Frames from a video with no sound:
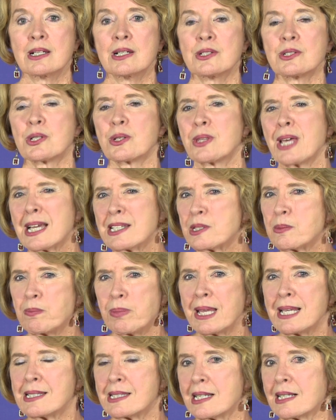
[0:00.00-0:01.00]
So that's
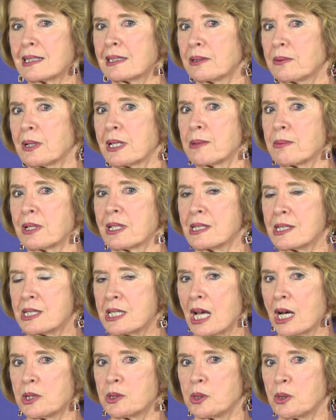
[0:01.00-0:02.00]
basically what I'm going to
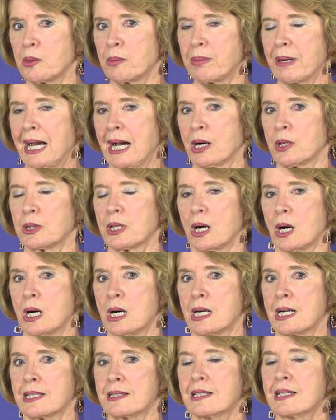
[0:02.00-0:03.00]
tell you about
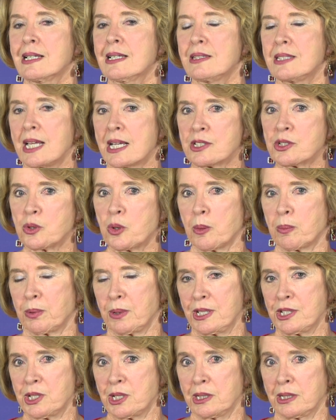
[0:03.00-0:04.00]
on the S
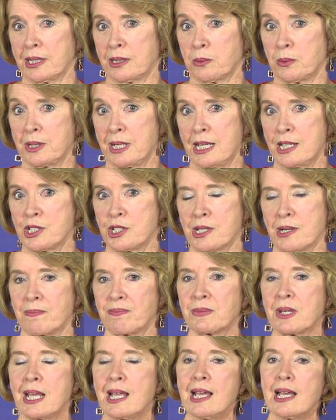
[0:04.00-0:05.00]
corporation liquidation.
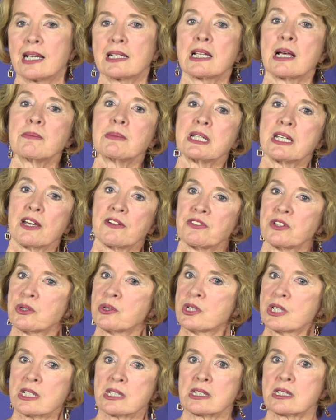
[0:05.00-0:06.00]
And let me give you
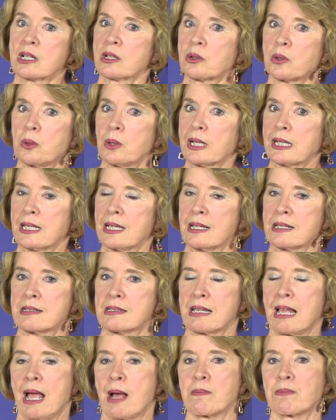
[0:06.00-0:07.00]
just a quick
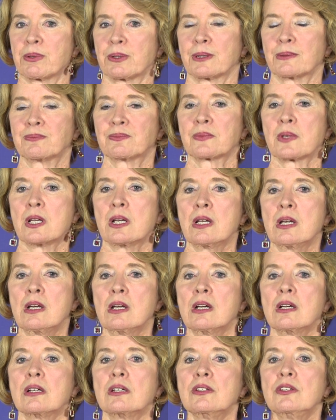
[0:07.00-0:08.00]
example.
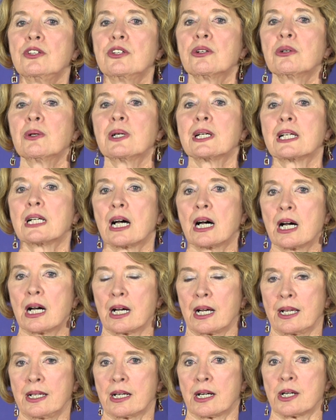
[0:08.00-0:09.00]
You and
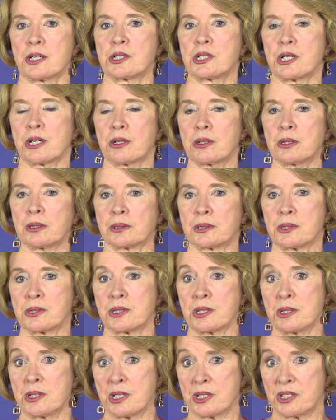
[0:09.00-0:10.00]
I are shareholders
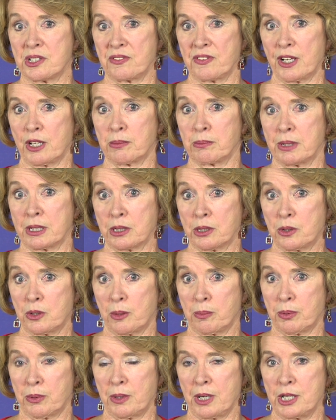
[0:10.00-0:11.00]
in this development
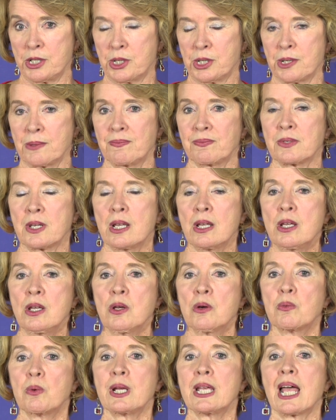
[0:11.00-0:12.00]
corporation.
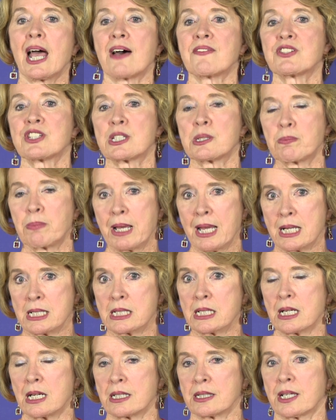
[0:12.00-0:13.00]
We have spent
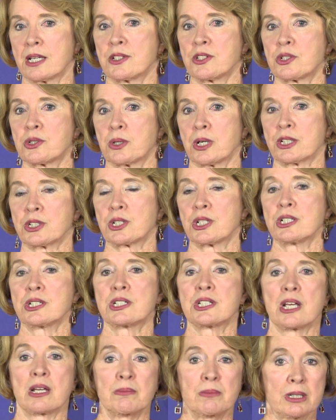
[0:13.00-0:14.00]
on construction
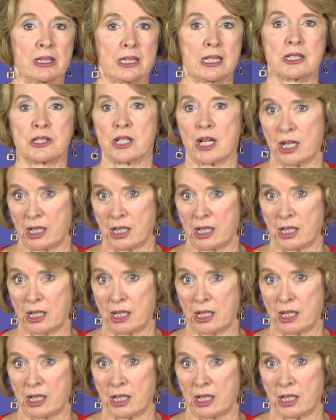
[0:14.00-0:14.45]
$10 million